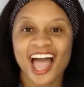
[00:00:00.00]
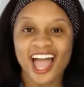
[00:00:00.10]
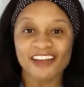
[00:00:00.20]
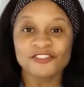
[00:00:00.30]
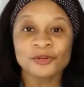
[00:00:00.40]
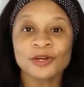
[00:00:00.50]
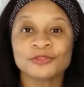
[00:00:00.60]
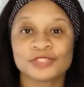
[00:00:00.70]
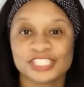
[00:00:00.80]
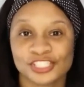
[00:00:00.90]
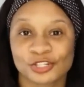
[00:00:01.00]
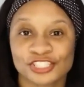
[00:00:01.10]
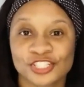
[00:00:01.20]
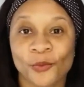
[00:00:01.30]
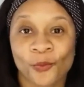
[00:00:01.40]
Have you been
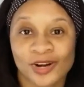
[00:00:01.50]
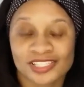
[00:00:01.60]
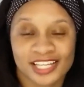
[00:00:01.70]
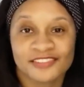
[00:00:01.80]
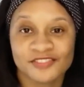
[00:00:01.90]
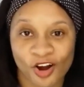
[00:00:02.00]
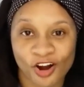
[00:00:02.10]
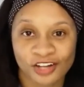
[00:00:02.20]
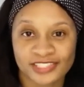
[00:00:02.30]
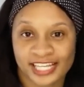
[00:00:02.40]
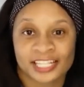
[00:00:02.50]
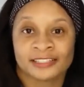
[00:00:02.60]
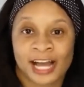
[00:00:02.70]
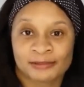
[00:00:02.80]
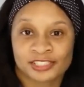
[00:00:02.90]
researching what's involved in an
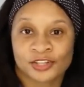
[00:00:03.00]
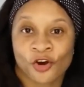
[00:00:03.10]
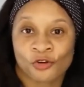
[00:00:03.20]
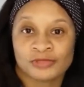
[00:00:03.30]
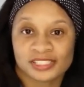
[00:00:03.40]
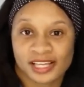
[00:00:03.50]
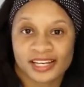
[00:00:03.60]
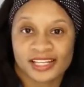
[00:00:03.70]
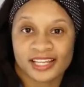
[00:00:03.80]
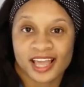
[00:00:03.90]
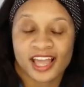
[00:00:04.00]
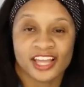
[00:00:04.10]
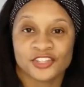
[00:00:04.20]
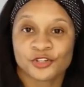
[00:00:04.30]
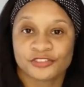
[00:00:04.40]
adoption home study
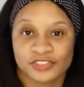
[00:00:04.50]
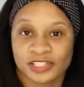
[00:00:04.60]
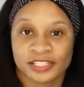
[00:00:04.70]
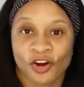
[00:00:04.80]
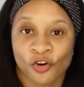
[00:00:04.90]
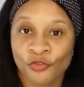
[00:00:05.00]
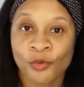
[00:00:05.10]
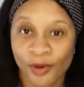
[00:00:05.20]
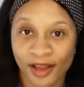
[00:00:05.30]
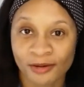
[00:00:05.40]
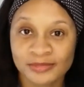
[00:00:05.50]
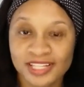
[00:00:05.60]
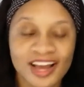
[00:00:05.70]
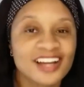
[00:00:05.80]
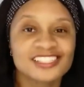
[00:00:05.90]
and you're feeling overwhelmed?
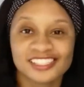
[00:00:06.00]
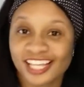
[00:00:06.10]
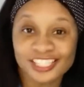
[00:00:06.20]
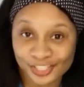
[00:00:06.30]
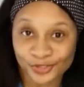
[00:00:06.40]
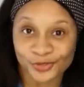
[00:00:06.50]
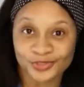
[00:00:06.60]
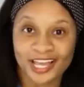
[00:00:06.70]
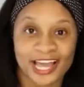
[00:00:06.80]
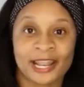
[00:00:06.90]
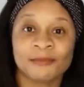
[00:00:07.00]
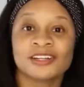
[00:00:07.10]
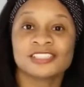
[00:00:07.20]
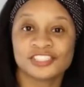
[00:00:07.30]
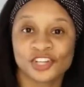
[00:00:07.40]
Stay tuned, and I'm
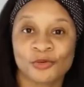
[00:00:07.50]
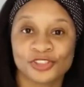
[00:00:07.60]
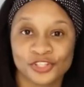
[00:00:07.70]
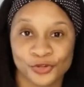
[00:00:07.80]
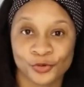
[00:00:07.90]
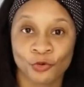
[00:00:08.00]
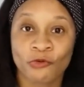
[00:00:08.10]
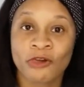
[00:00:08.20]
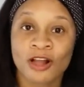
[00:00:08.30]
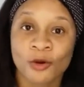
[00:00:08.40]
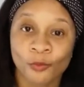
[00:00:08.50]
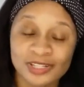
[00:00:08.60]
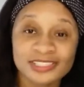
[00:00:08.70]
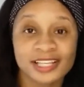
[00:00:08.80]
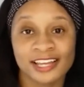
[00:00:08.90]
going to share with you
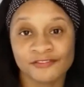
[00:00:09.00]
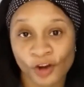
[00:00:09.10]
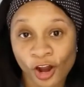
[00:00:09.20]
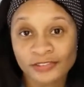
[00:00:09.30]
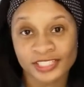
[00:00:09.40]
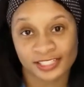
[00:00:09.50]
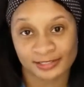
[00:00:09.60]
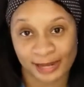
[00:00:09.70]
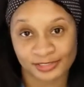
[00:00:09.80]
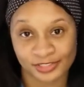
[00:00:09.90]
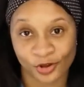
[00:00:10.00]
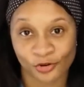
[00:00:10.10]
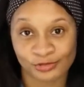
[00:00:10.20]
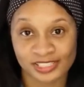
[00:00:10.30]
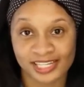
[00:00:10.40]
what's involved in an adoption
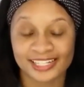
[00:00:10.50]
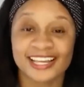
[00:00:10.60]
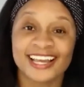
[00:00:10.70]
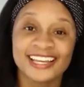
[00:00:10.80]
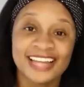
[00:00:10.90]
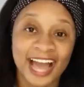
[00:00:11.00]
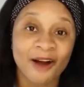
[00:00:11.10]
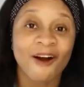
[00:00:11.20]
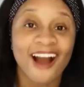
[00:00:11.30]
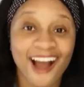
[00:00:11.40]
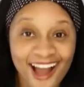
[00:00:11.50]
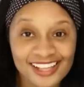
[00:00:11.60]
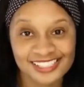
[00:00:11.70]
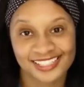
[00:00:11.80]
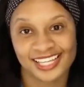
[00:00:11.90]
home study and how I
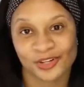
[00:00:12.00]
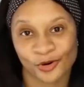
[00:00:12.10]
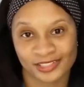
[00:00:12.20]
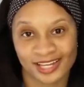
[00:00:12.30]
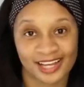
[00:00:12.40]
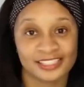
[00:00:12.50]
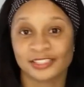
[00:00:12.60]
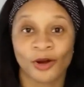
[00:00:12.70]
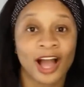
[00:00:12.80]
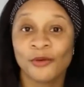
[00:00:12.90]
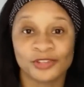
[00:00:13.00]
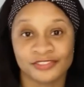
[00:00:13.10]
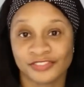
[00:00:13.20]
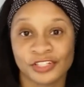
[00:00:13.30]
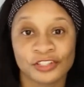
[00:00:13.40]
stayed organized so I
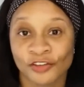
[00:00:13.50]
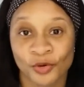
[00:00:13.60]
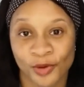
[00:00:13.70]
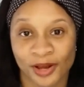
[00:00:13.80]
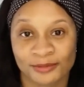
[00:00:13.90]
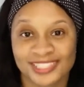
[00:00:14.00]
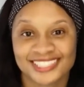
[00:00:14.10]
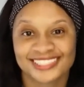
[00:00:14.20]
wouldn't feel overwhelmed.